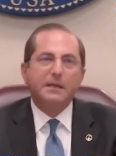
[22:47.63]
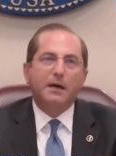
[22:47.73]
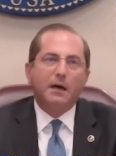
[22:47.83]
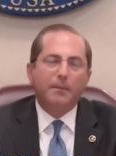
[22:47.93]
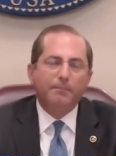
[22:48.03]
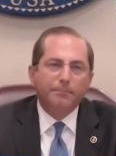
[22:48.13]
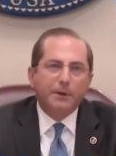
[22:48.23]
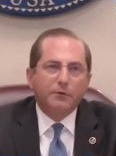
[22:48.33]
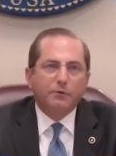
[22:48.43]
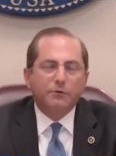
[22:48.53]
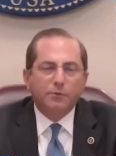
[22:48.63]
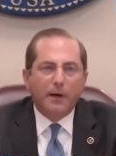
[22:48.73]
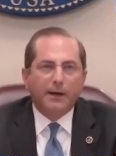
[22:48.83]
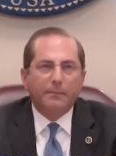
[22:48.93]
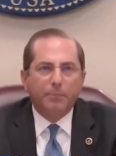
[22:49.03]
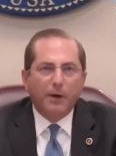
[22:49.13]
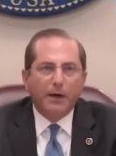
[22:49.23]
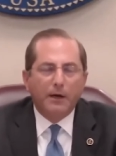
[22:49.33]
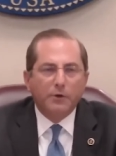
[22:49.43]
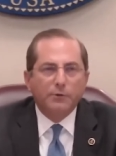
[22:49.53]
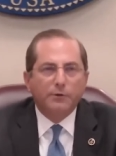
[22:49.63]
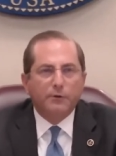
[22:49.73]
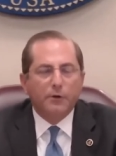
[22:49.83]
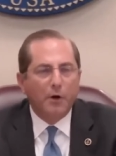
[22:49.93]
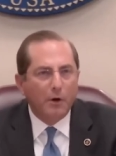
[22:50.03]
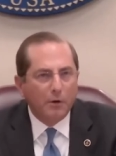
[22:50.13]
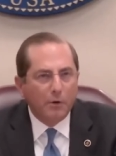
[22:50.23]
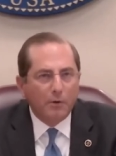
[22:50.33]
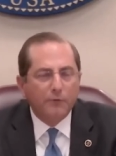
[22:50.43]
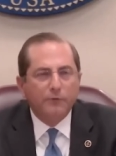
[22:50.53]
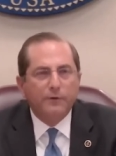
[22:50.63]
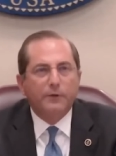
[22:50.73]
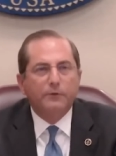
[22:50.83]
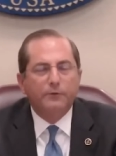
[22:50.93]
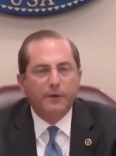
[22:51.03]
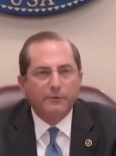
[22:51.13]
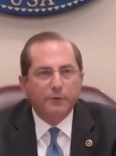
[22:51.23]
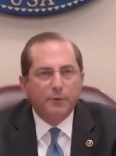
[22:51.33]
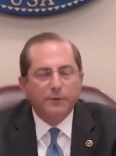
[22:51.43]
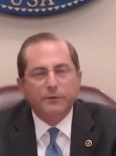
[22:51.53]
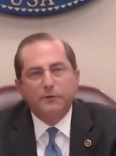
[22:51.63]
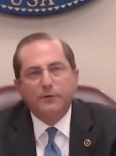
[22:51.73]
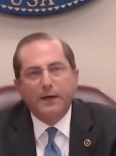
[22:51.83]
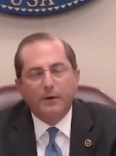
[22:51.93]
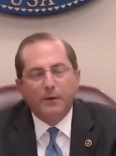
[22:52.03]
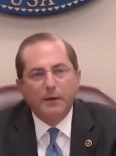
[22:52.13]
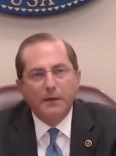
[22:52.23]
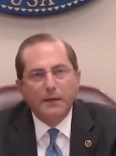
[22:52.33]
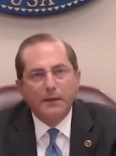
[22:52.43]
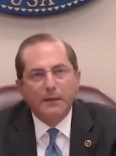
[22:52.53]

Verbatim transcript: to try to bring countries along or spheres of influence, etc.